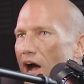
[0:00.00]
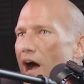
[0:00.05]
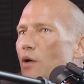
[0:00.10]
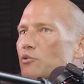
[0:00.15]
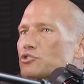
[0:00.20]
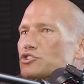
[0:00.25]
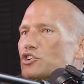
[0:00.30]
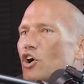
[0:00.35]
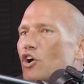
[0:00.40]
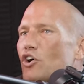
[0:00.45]
I
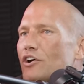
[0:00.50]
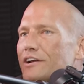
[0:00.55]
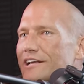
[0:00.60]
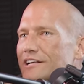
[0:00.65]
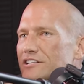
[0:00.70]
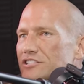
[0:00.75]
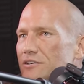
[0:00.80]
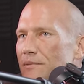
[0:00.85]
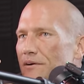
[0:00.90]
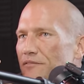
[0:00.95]
was calling to
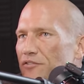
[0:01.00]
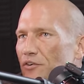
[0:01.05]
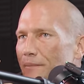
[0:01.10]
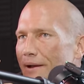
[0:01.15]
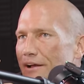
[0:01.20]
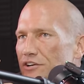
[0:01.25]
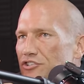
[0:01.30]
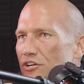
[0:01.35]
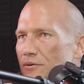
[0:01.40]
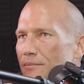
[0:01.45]
get some
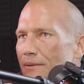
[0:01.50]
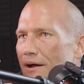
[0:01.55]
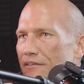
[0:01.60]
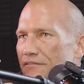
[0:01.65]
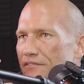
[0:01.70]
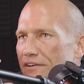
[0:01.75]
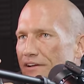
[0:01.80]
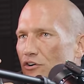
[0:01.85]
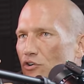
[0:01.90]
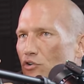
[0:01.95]
information about a
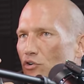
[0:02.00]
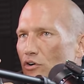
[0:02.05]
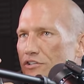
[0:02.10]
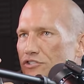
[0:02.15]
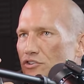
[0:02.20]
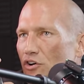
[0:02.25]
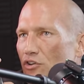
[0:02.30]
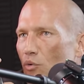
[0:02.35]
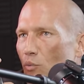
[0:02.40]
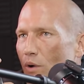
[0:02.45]
vehicle I
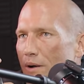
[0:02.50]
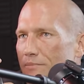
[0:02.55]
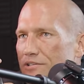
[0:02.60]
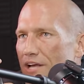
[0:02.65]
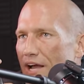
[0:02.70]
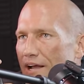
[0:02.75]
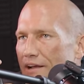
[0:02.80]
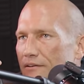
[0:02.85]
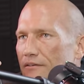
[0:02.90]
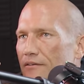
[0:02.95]
saw on the
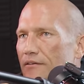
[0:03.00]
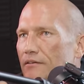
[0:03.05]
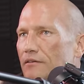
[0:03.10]
website.